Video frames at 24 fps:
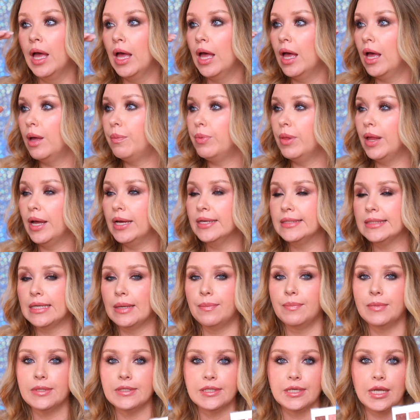apply
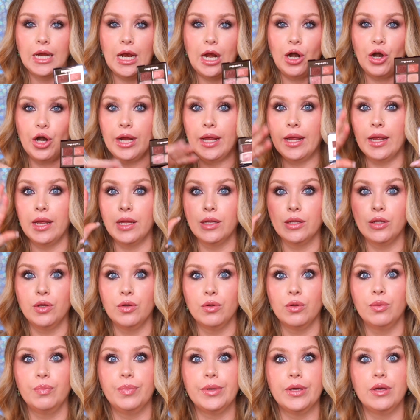some mascara, and
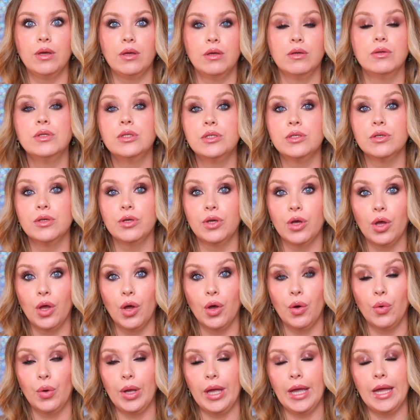you'll be good to
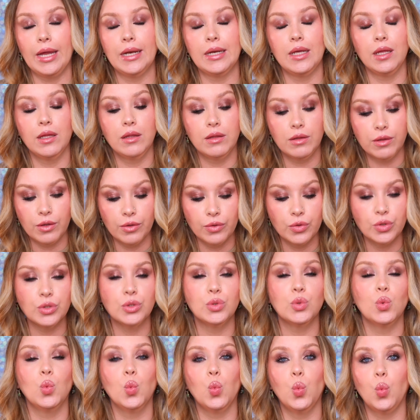go. And it
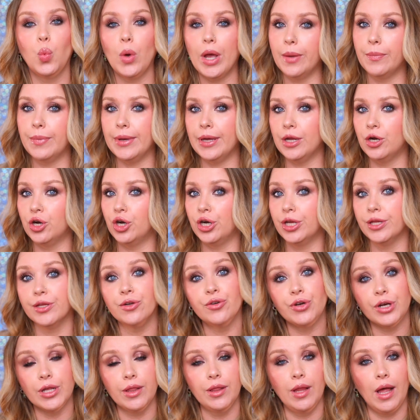looks way better in
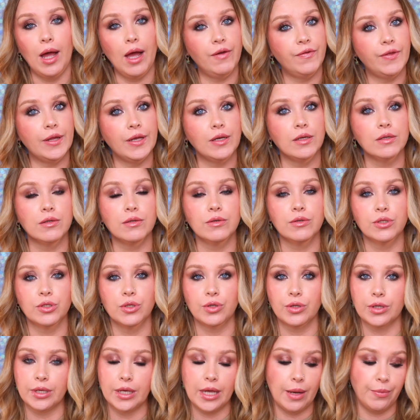real life than it looks
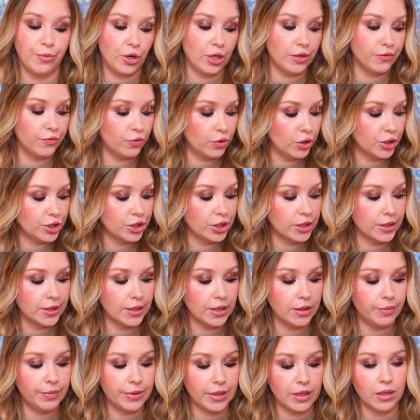on camera,
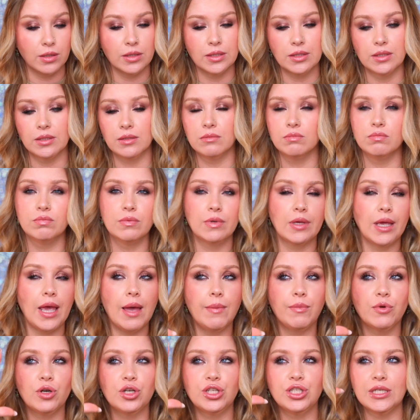unfortunately, because
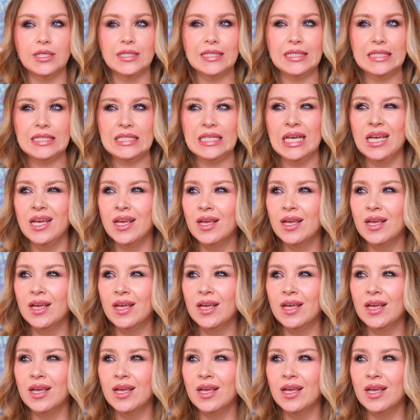camera just